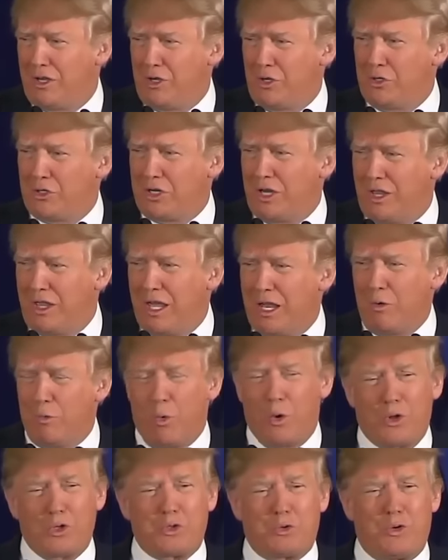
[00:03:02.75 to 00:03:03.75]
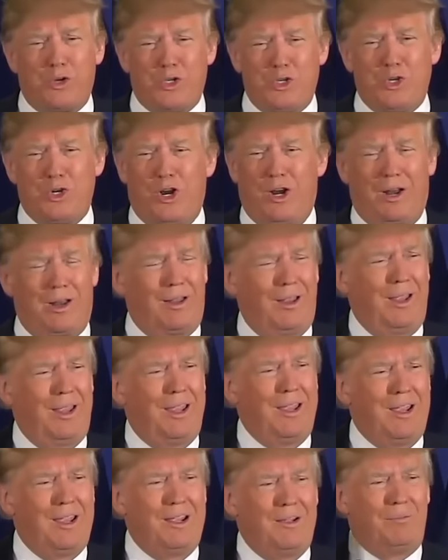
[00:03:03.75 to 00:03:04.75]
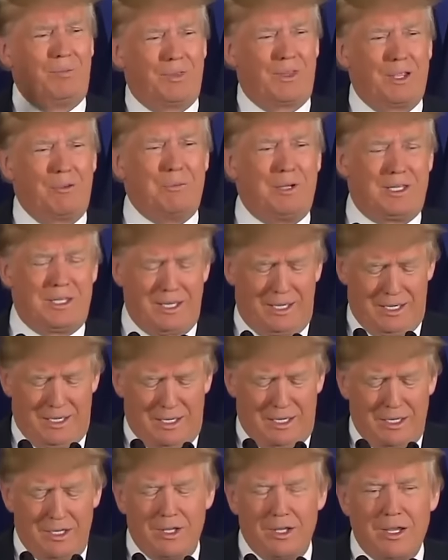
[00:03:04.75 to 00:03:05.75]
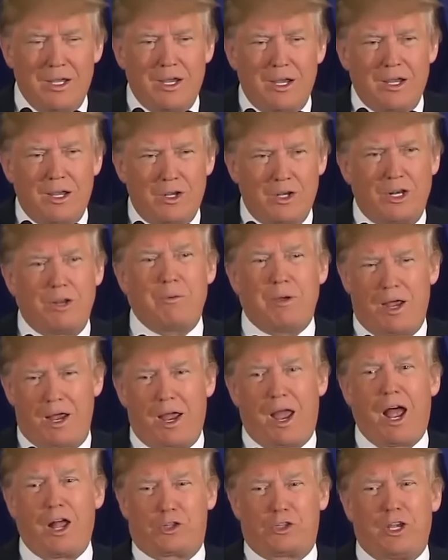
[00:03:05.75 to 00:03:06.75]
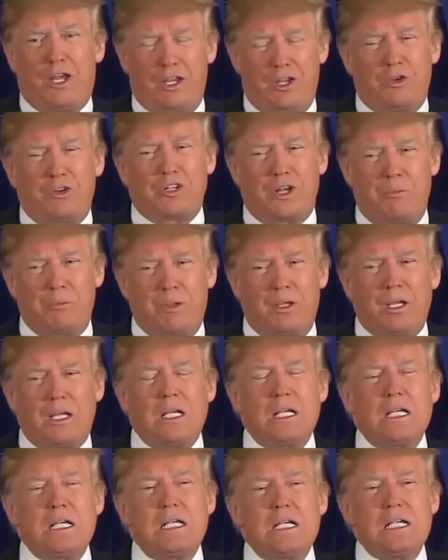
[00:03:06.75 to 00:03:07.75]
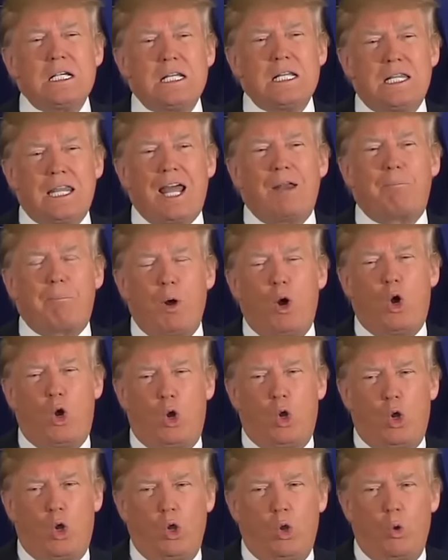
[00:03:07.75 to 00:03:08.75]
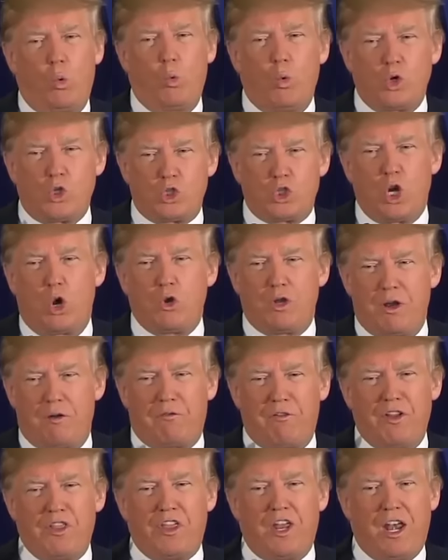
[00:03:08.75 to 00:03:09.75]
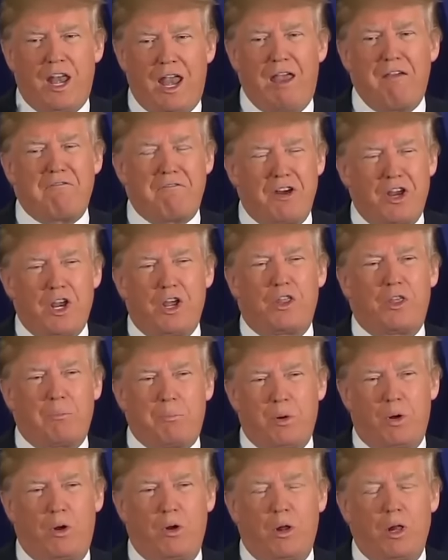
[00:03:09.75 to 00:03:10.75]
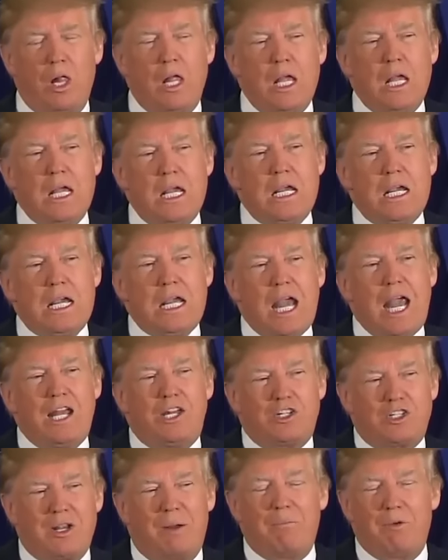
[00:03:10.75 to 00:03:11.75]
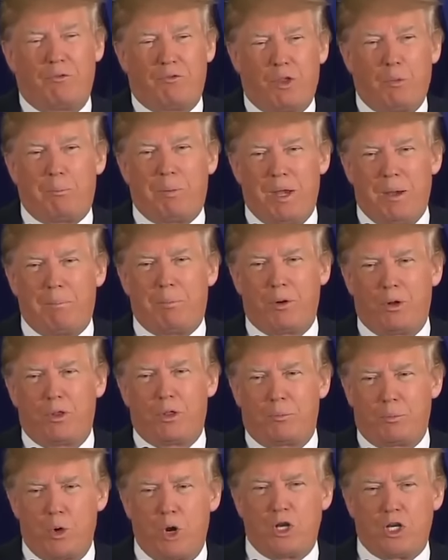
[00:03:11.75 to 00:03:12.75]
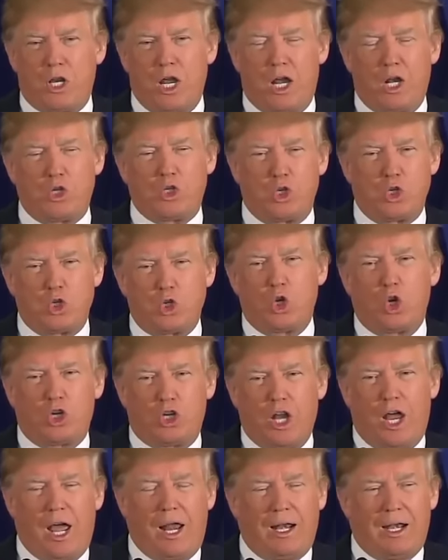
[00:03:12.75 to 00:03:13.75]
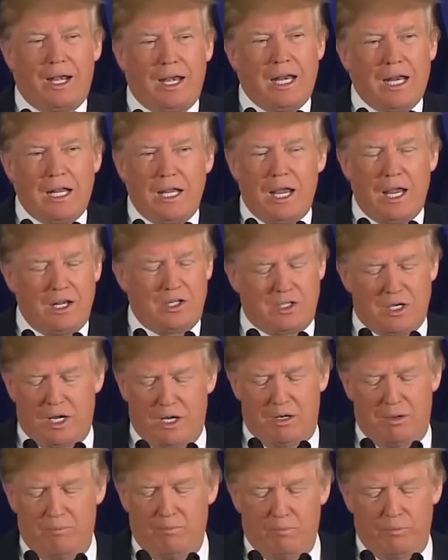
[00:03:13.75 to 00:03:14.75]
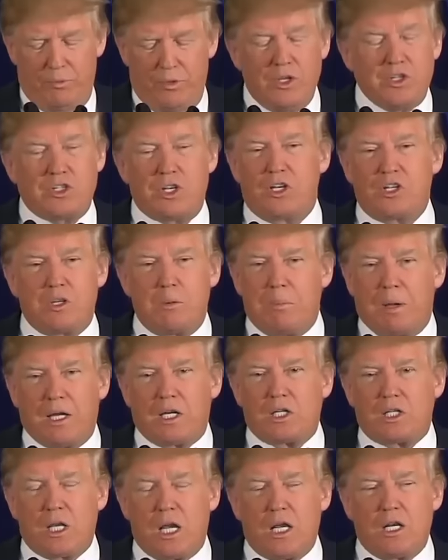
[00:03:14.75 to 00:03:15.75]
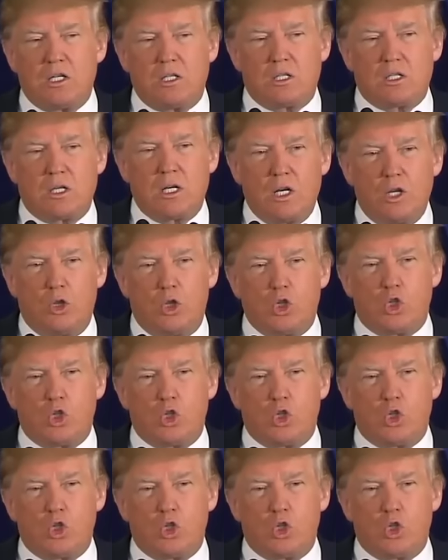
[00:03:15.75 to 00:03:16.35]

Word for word: Did you see that? Wall Street Journal. Let me tell you. I'll tell you something. That poll was so different than every other poll. And some of the people, the broadcasters, looked at it and said, This doesn't make sense.